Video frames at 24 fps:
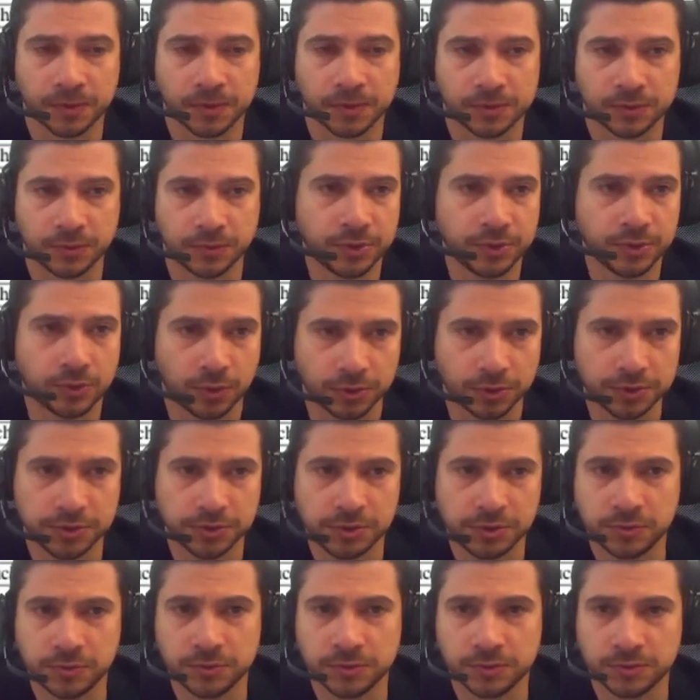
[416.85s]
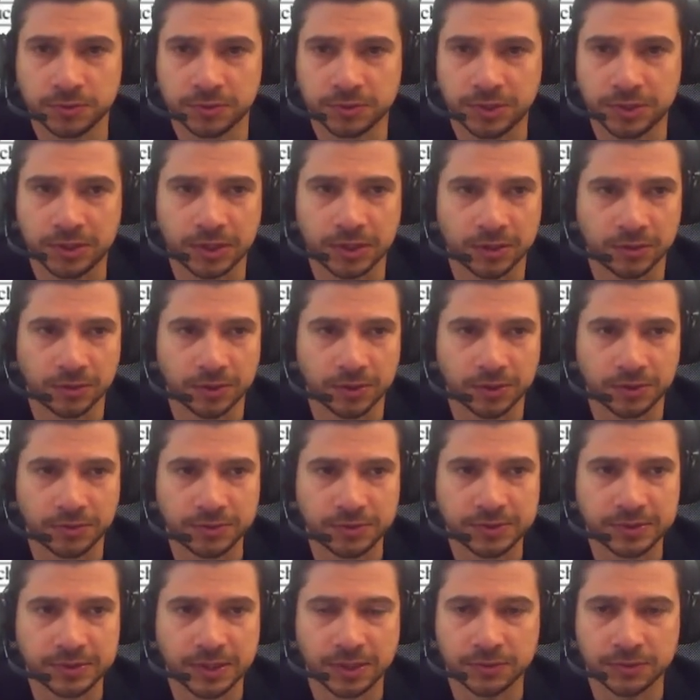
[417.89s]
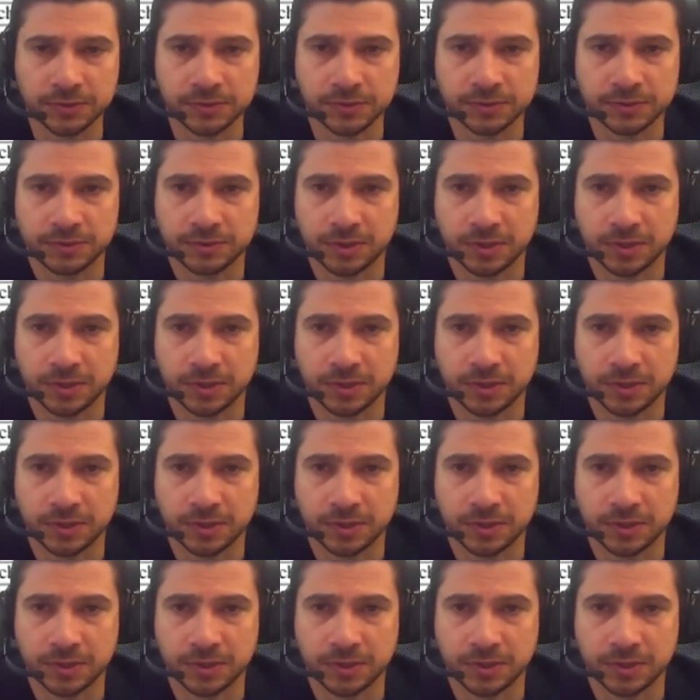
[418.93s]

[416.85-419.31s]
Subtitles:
So we encourage you to take a look at the results.